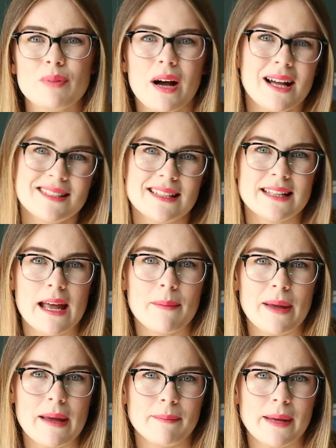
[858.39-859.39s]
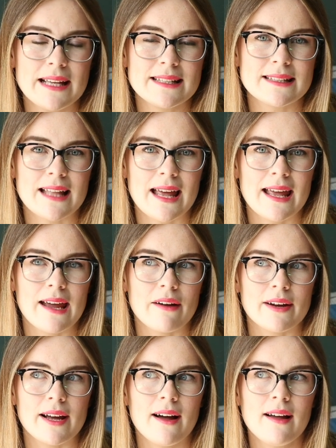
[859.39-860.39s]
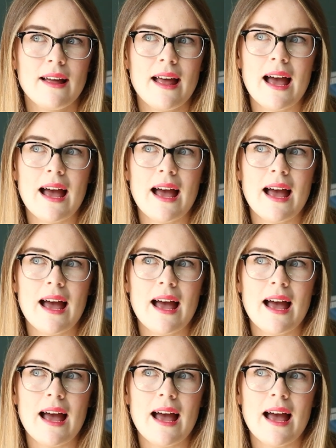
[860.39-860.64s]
price as Airbnbs in that area,